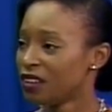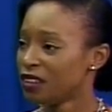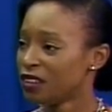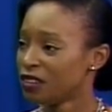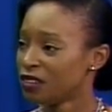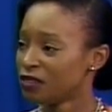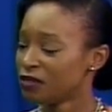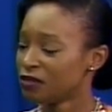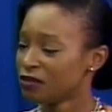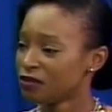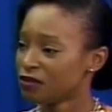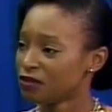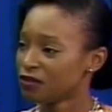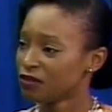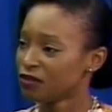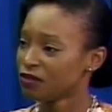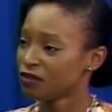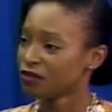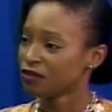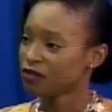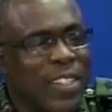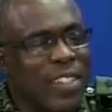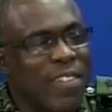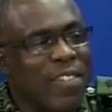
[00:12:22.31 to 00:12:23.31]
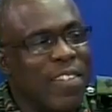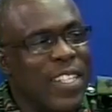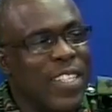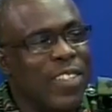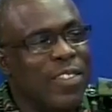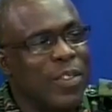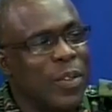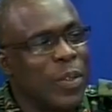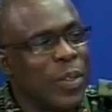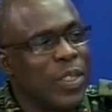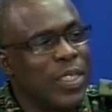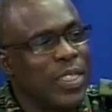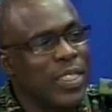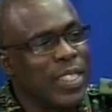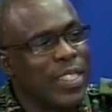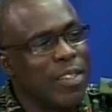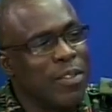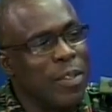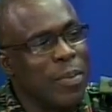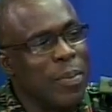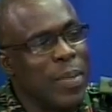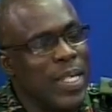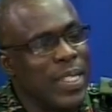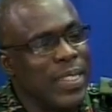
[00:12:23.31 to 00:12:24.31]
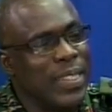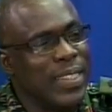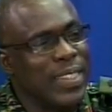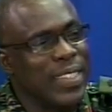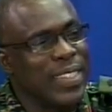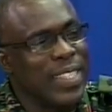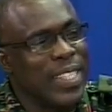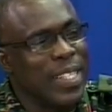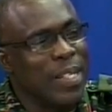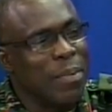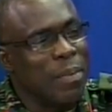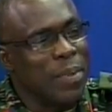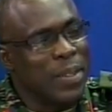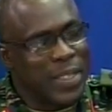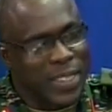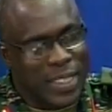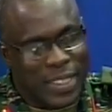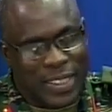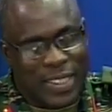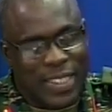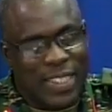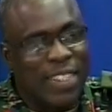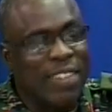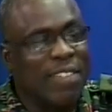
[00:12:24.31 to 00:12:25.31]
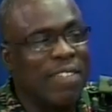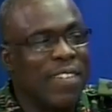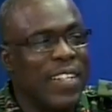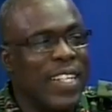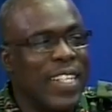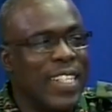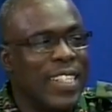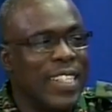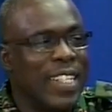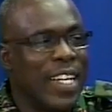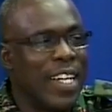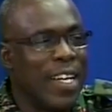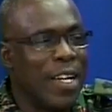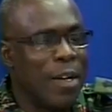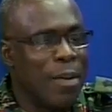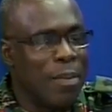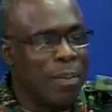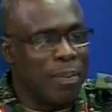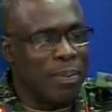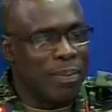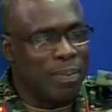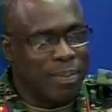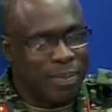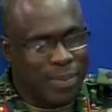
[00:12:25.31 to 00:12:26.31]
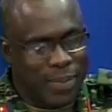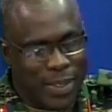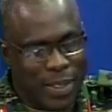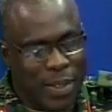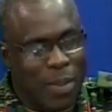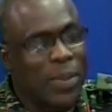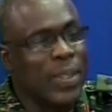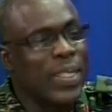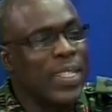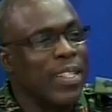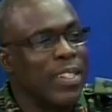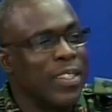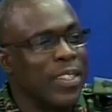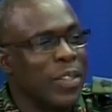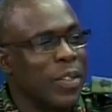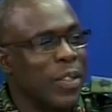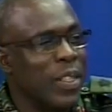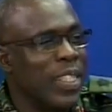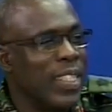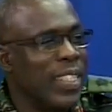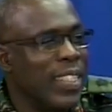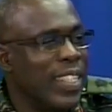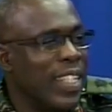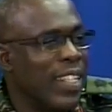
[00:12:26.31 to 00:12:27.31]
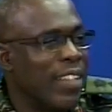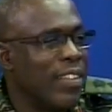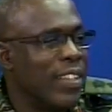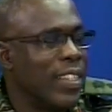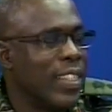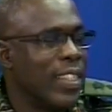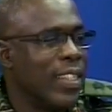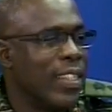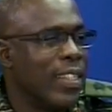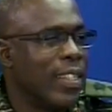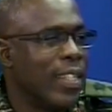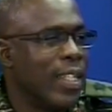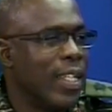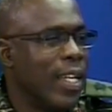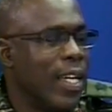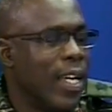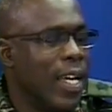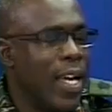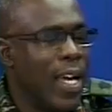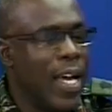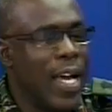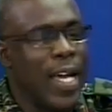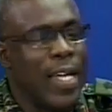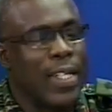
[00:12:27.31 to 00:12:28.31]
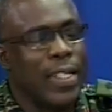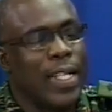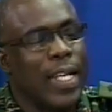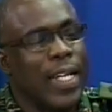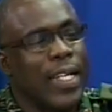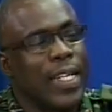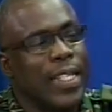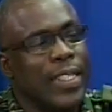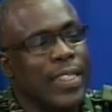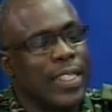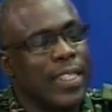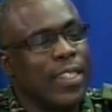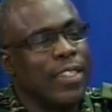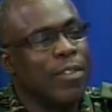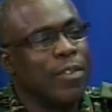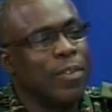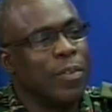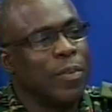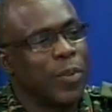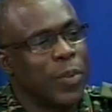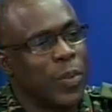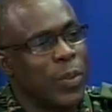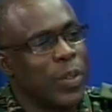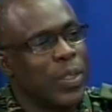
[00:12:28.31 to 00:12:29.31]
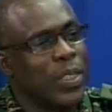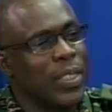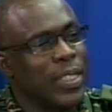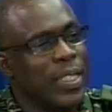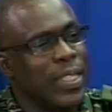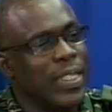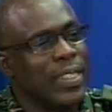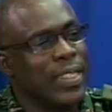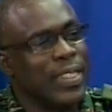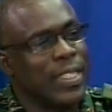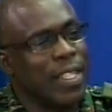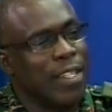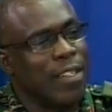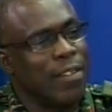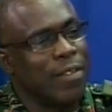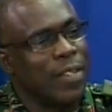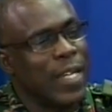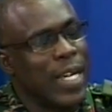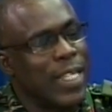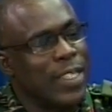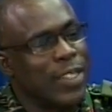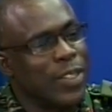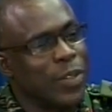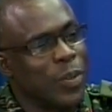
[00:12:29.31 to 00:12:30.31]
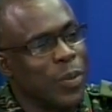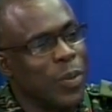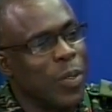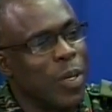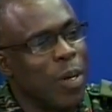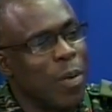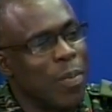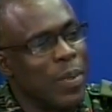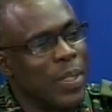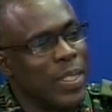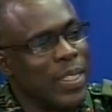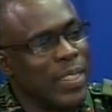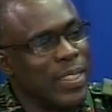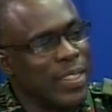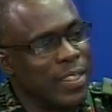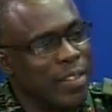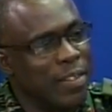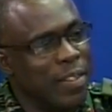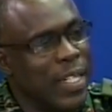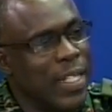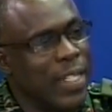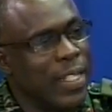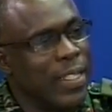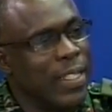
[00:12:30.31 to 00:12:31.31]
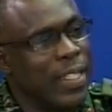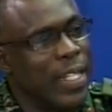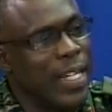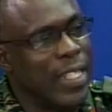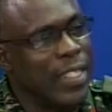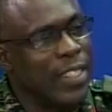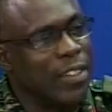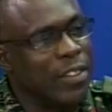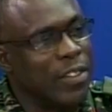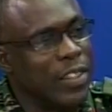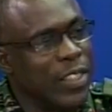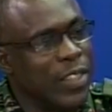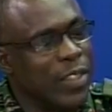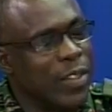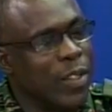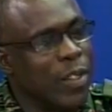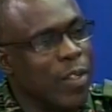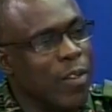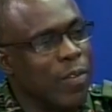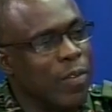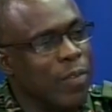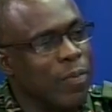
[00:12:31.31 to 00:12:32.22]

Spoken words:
The role of the defense force still remains the same, which is to defend our territorial integrity. And like I said, the force itself has two components, the regular and the reserve.